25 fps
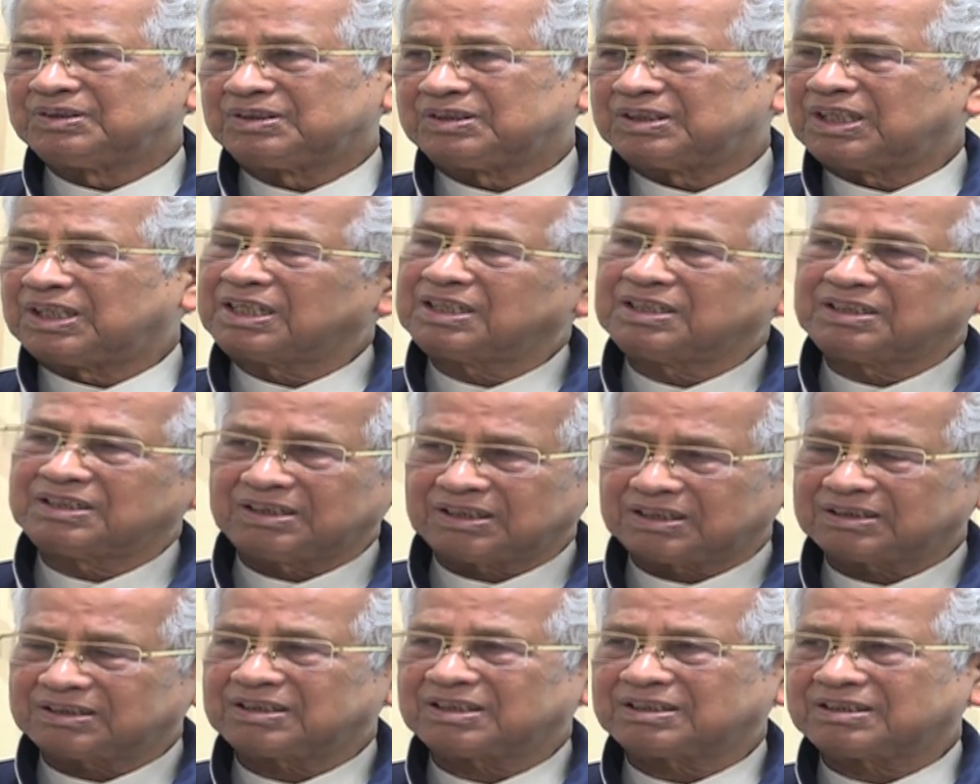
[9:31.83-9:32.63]
That is
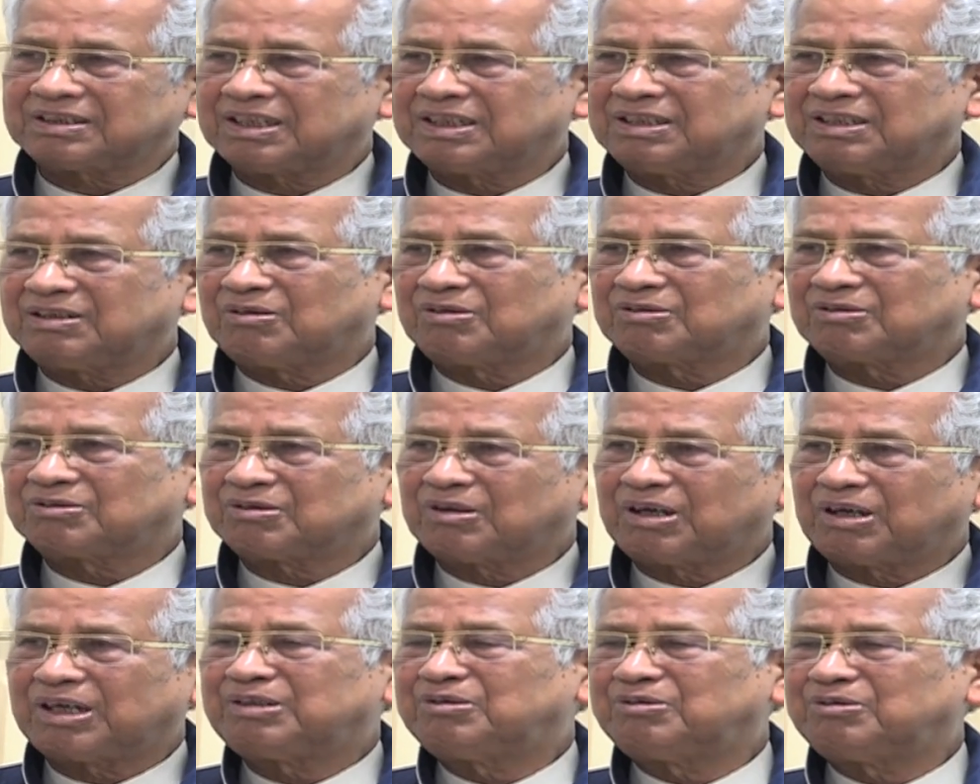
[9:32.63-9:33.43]
necessary
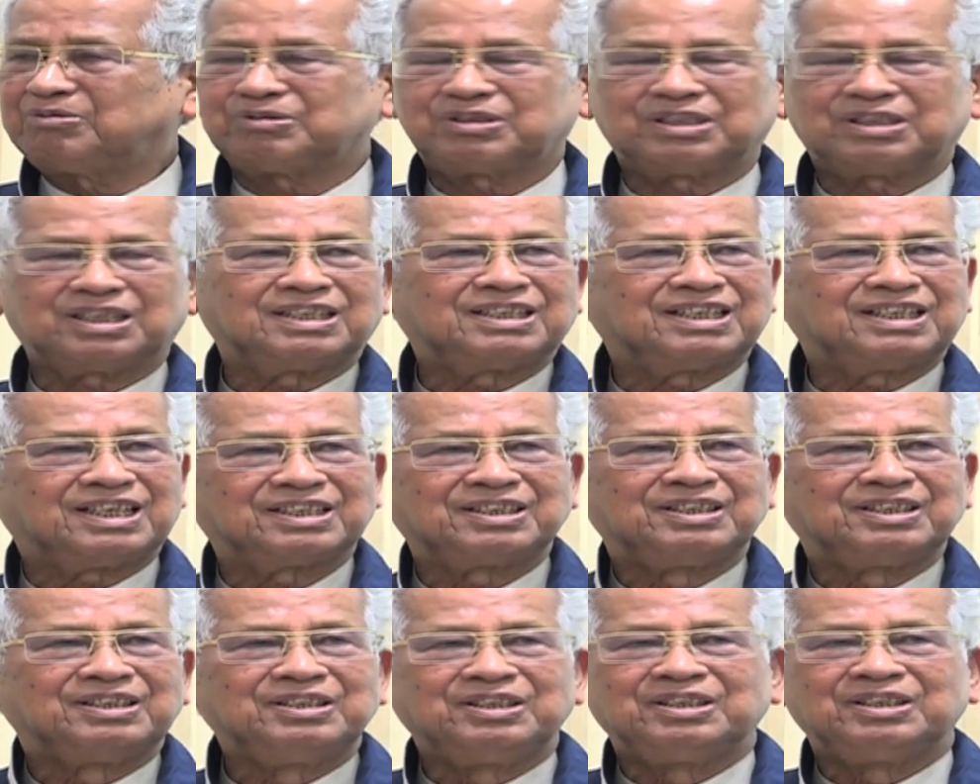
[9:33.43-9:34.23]
also. I don't say that
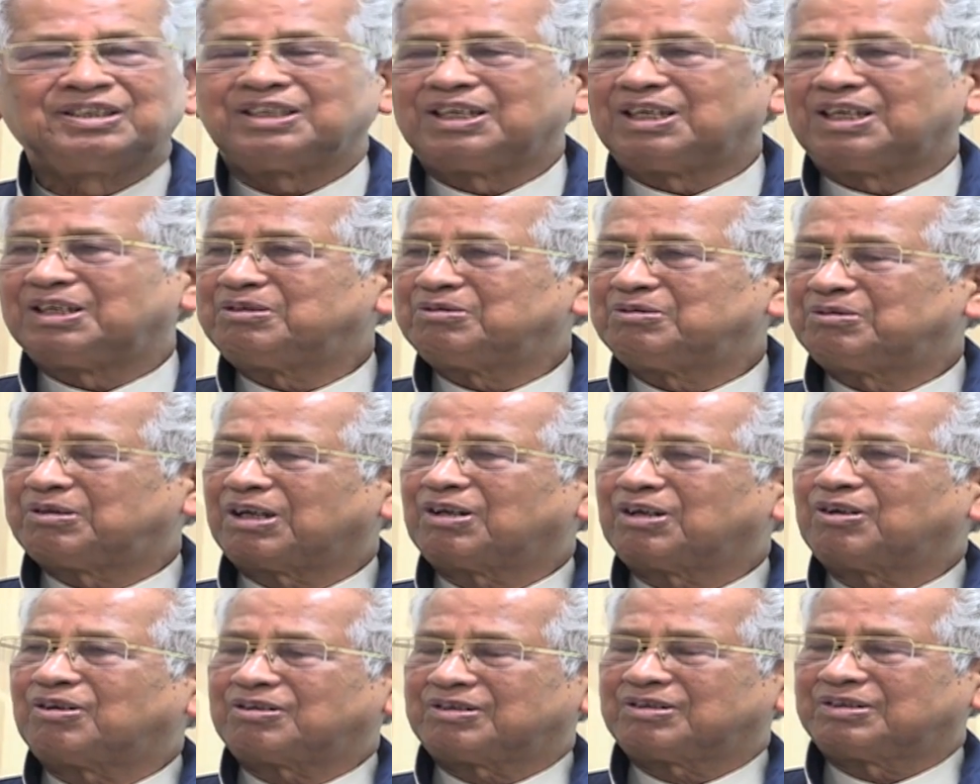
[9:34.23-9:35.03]
you
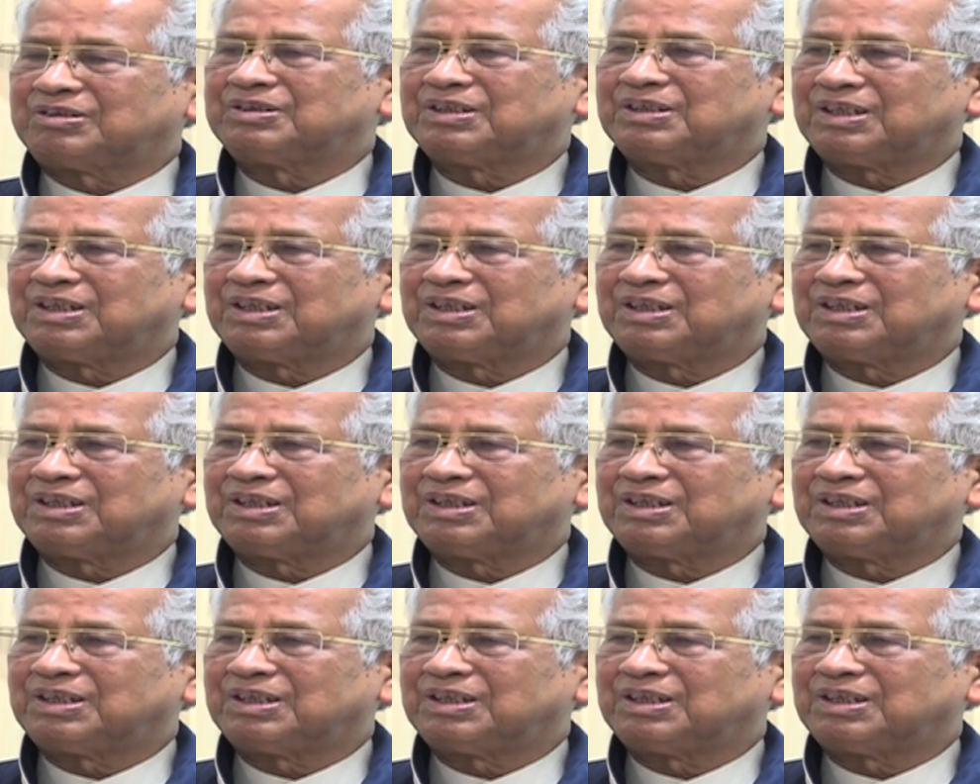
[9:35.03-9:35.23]
cannot.